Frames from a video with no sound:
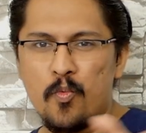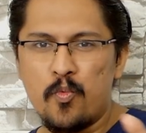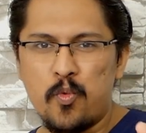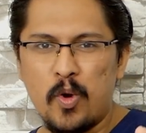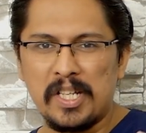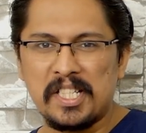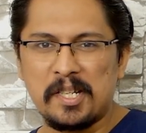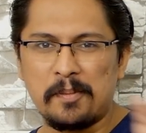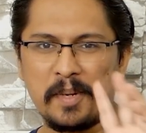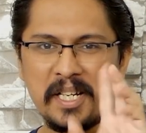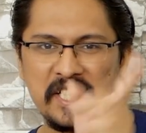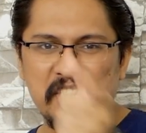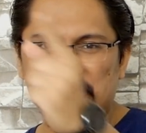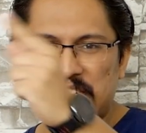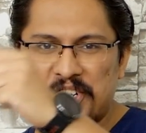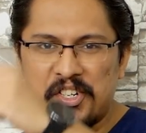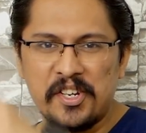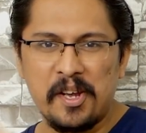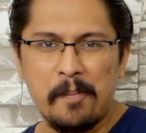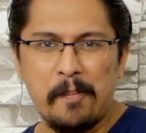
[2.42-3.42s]
What's up guys,
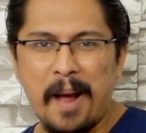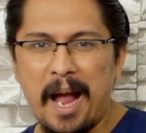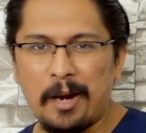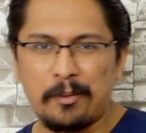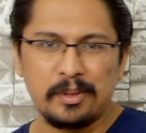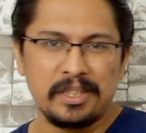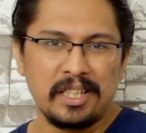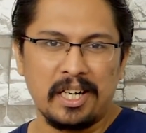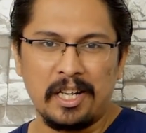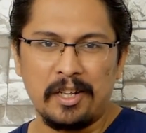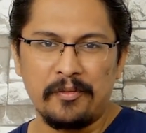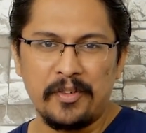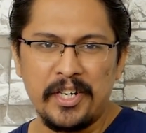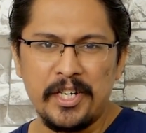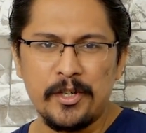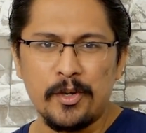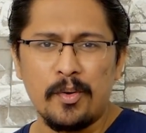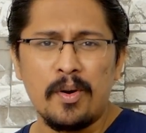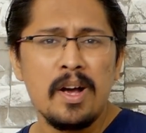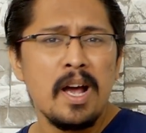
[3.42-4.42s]
Techshan here back with another
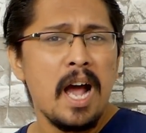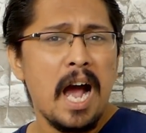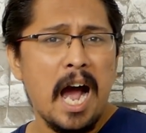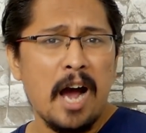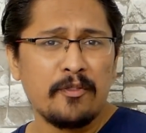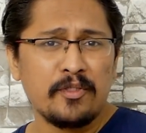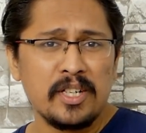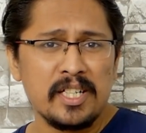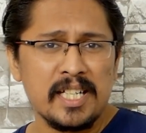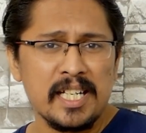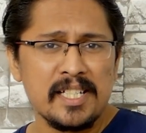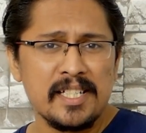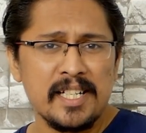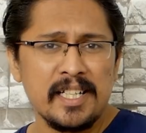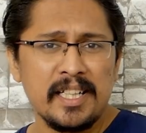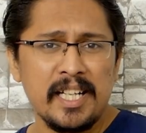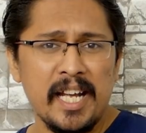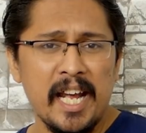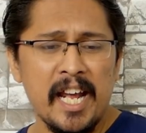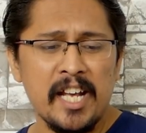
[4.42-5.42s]
video. After testing
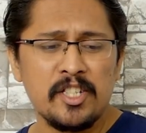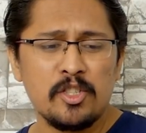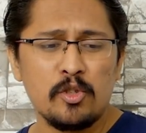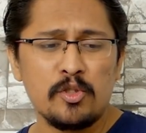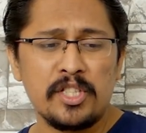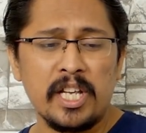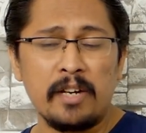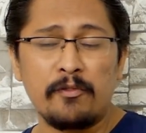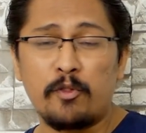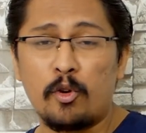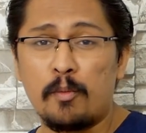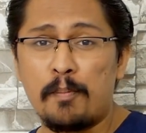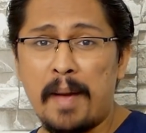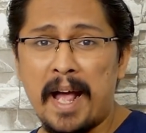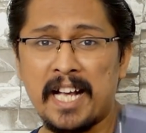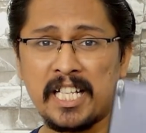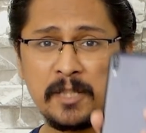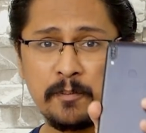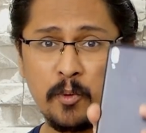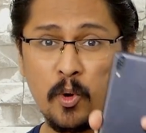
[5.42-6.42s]
the ASUS ZenFone
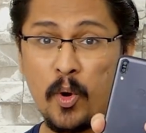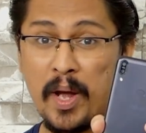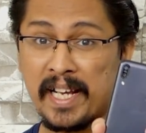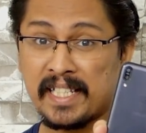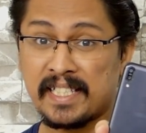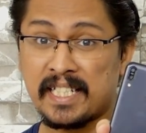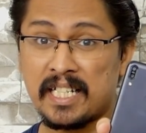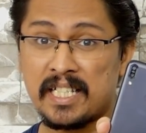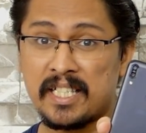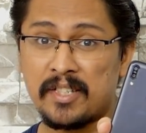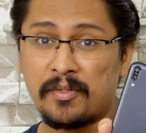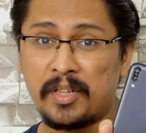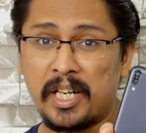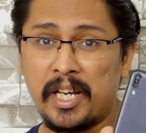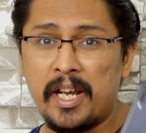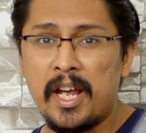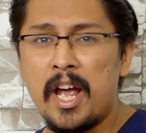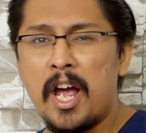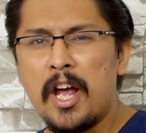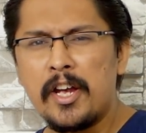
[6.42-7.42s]
Max Pro
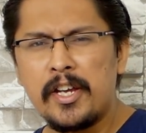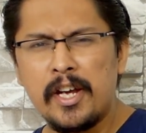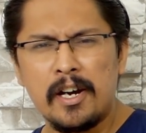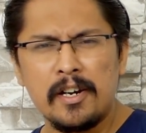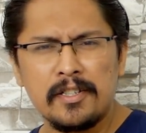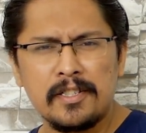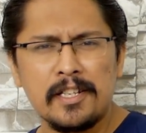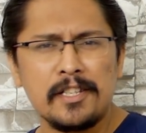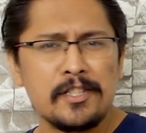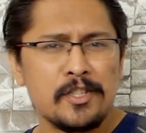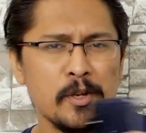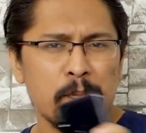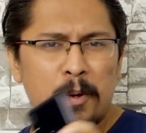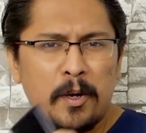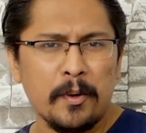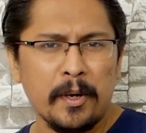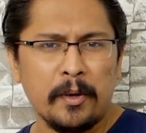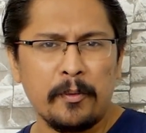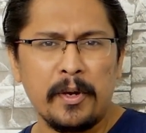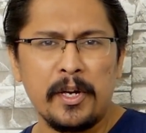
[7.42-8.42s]
extensively, here is a super
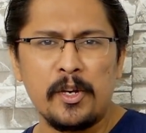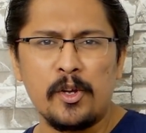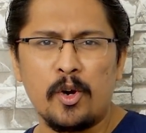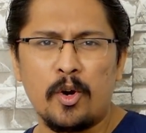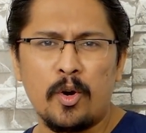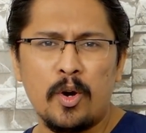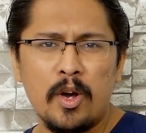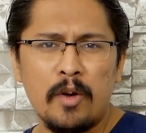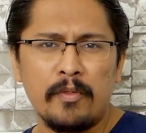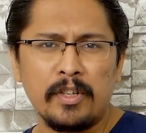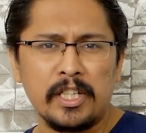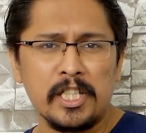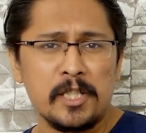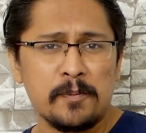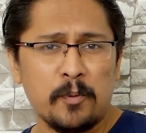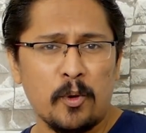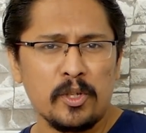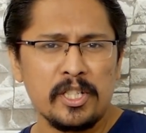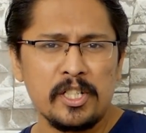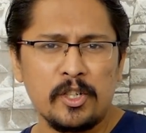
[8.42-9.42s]
quick video with its
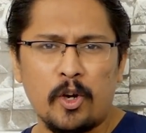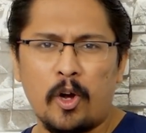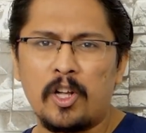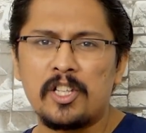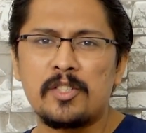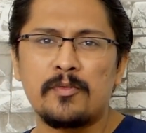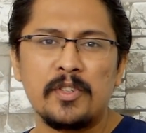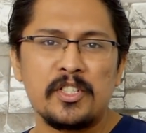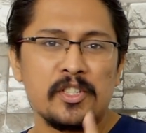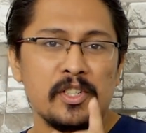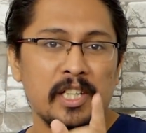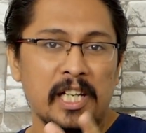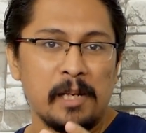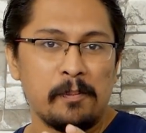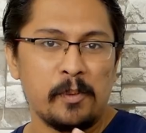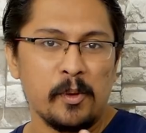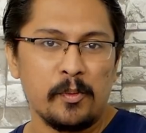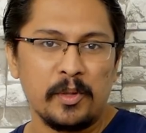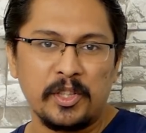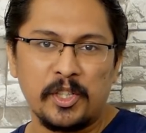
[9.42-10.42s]
pros and cons which will
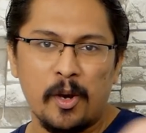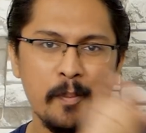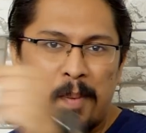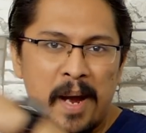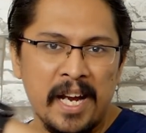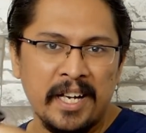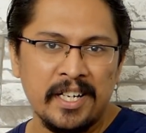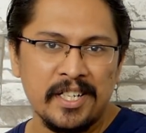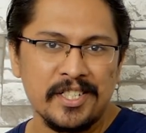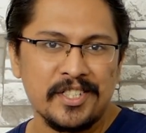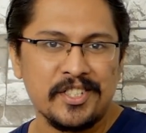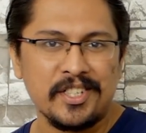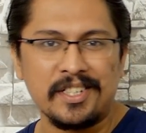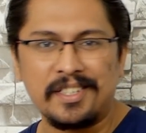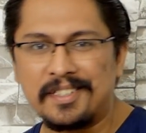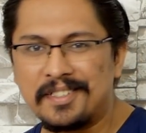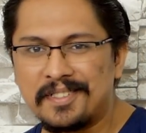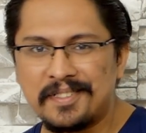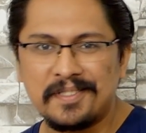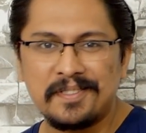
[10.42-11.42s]
help you with your buying
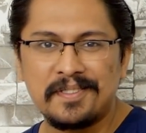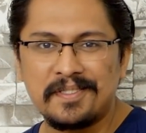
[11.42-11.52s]
decision.